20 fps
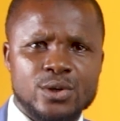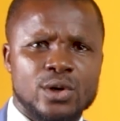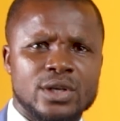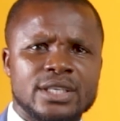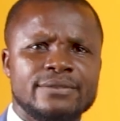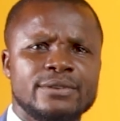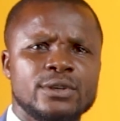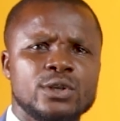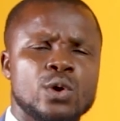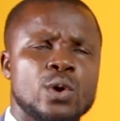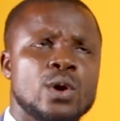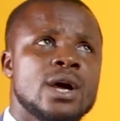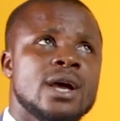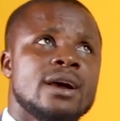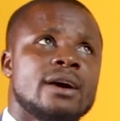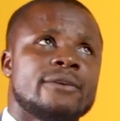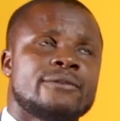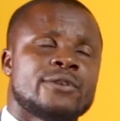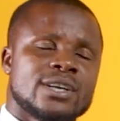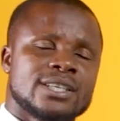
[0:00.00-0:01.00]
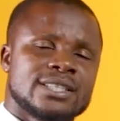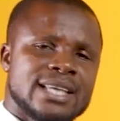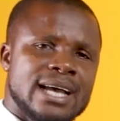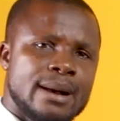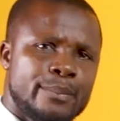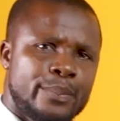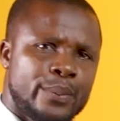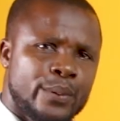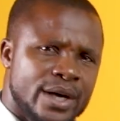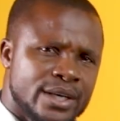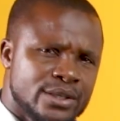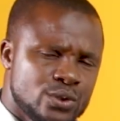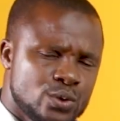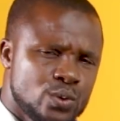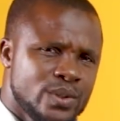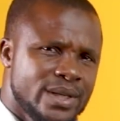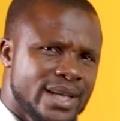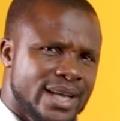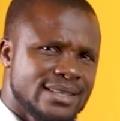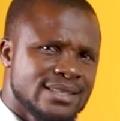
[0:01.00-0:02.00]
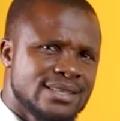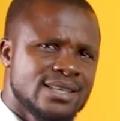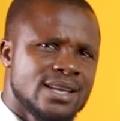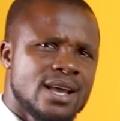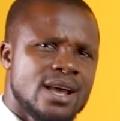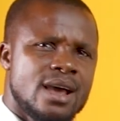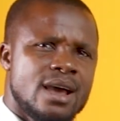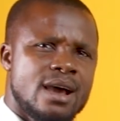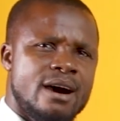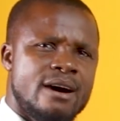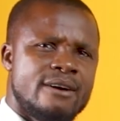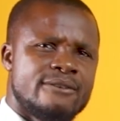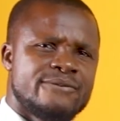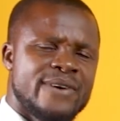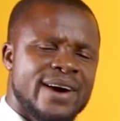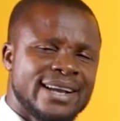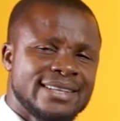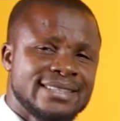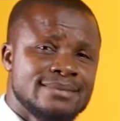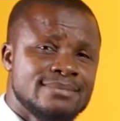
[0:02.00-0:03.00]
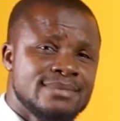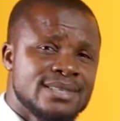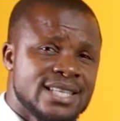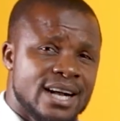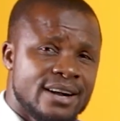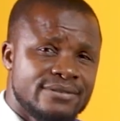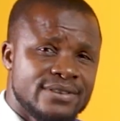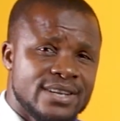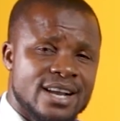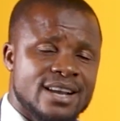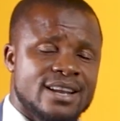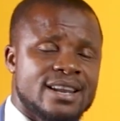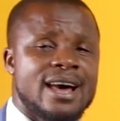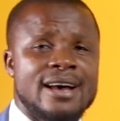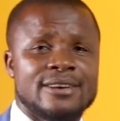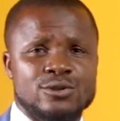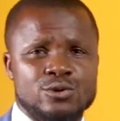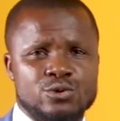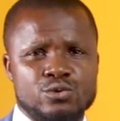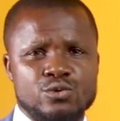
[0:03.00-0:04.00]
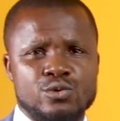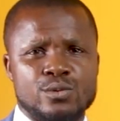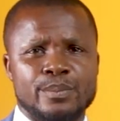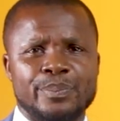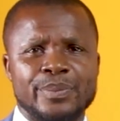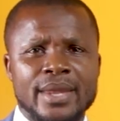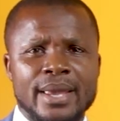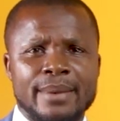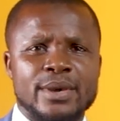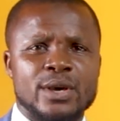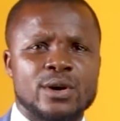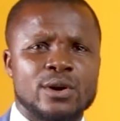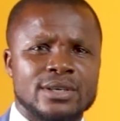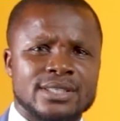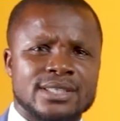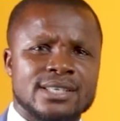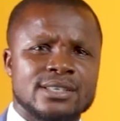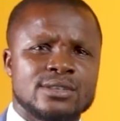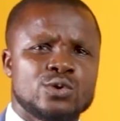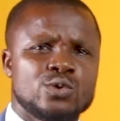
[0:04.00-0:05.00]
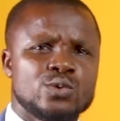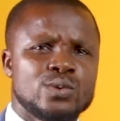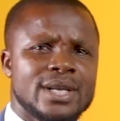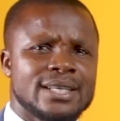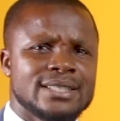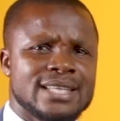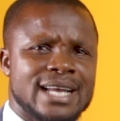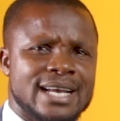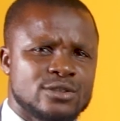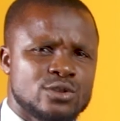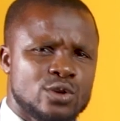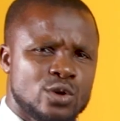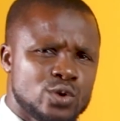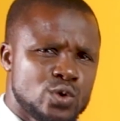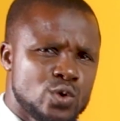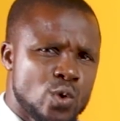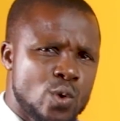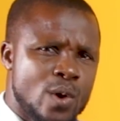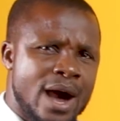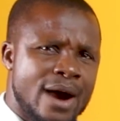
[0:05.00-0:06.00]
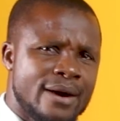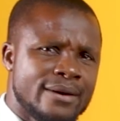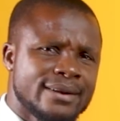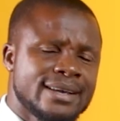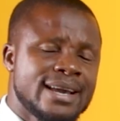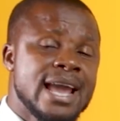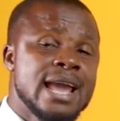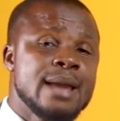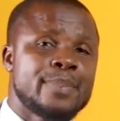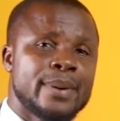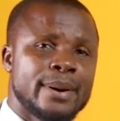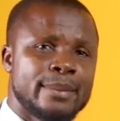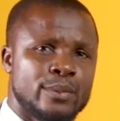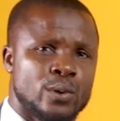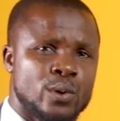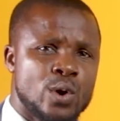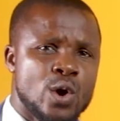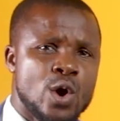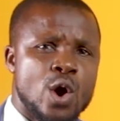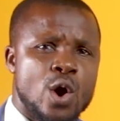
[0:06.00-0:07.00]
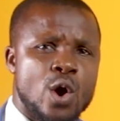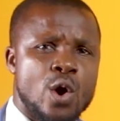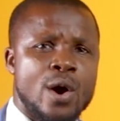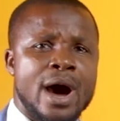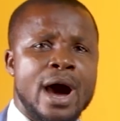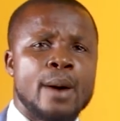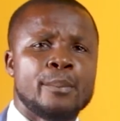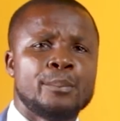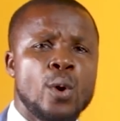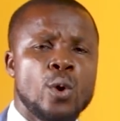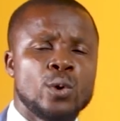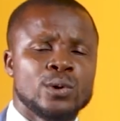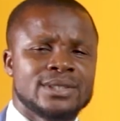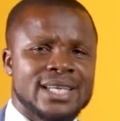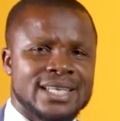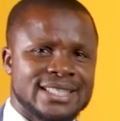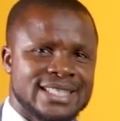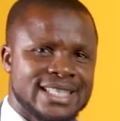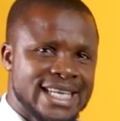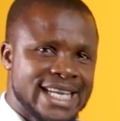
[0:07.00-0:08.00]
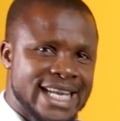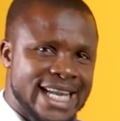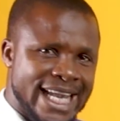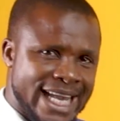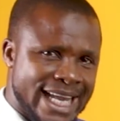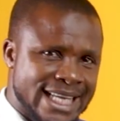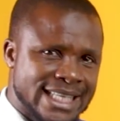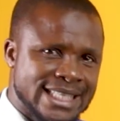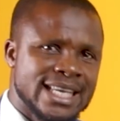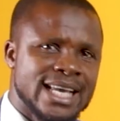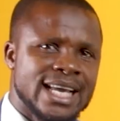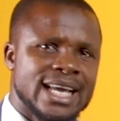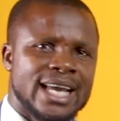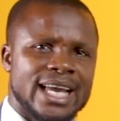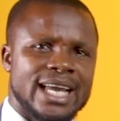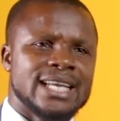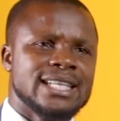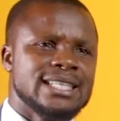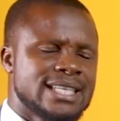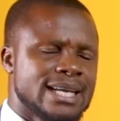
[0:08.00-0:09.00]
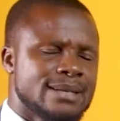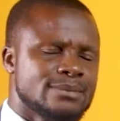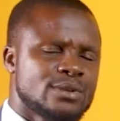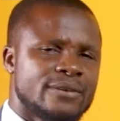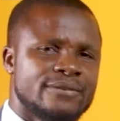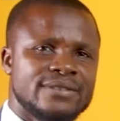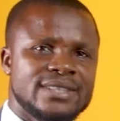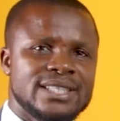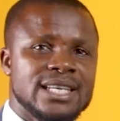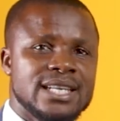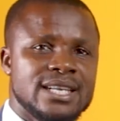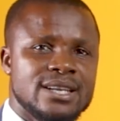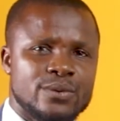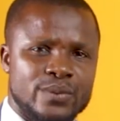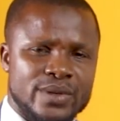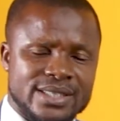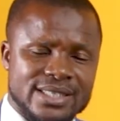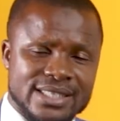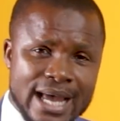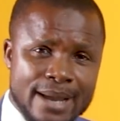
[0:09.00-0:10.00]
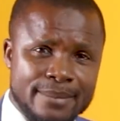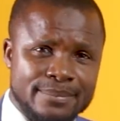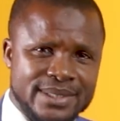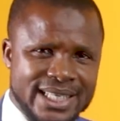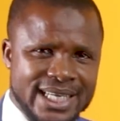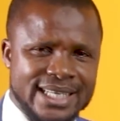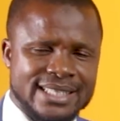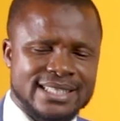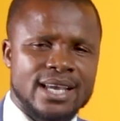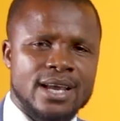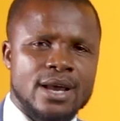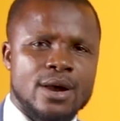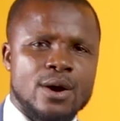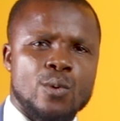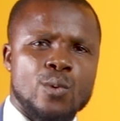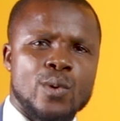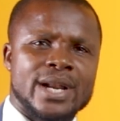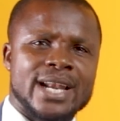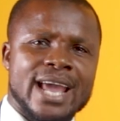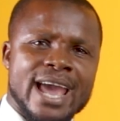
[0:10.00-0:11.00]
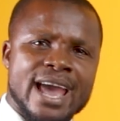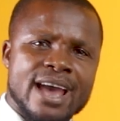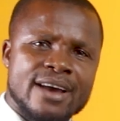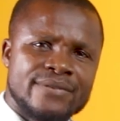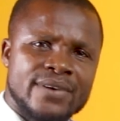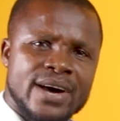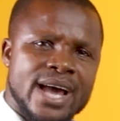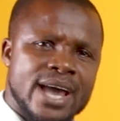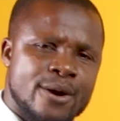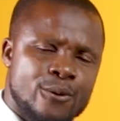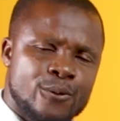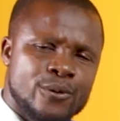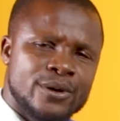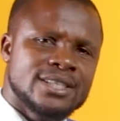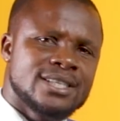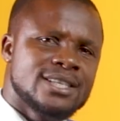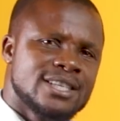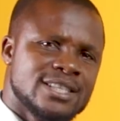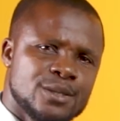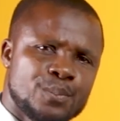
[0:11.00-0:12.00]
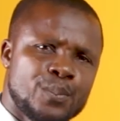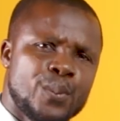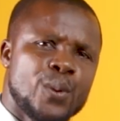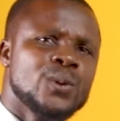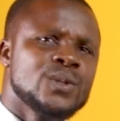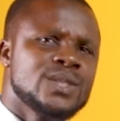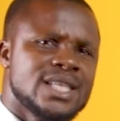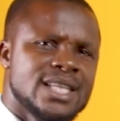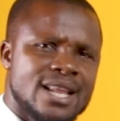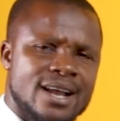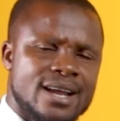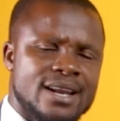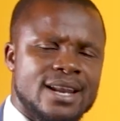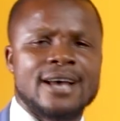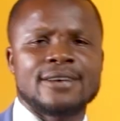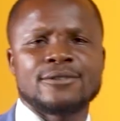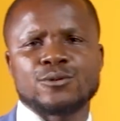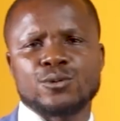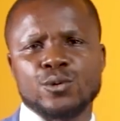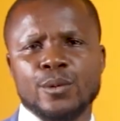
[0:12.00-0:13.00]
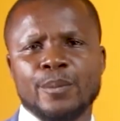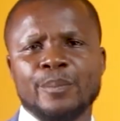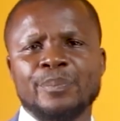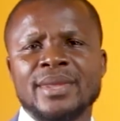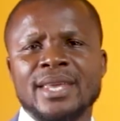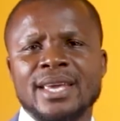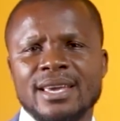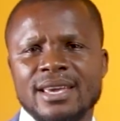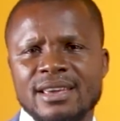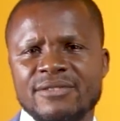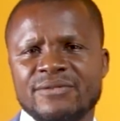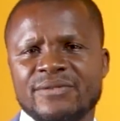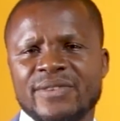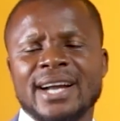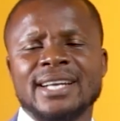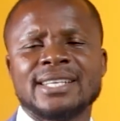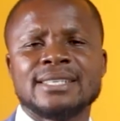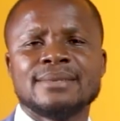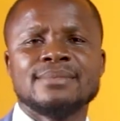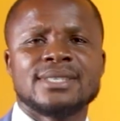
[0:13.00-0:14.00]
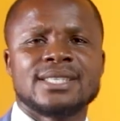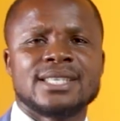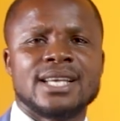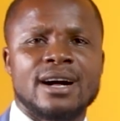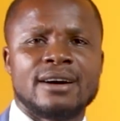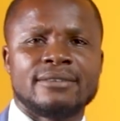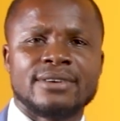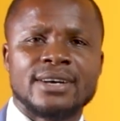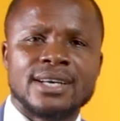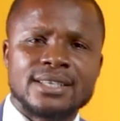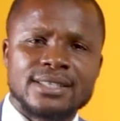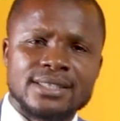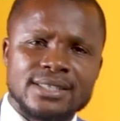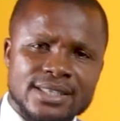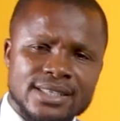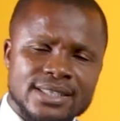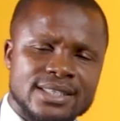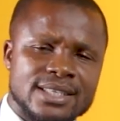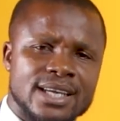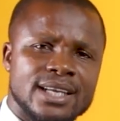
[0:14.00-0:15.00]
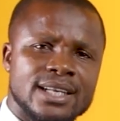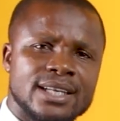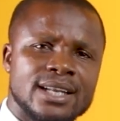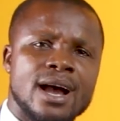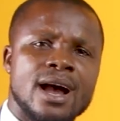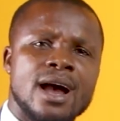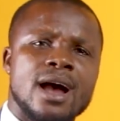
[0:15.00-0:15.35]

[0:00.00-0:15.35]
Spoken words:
don't even know. For example, a student finds himself in the classroom because this student does not know how capable or how potent he is in terms of dealing with subjects. Whenever a question is posed in the classroom, he finds himself sitting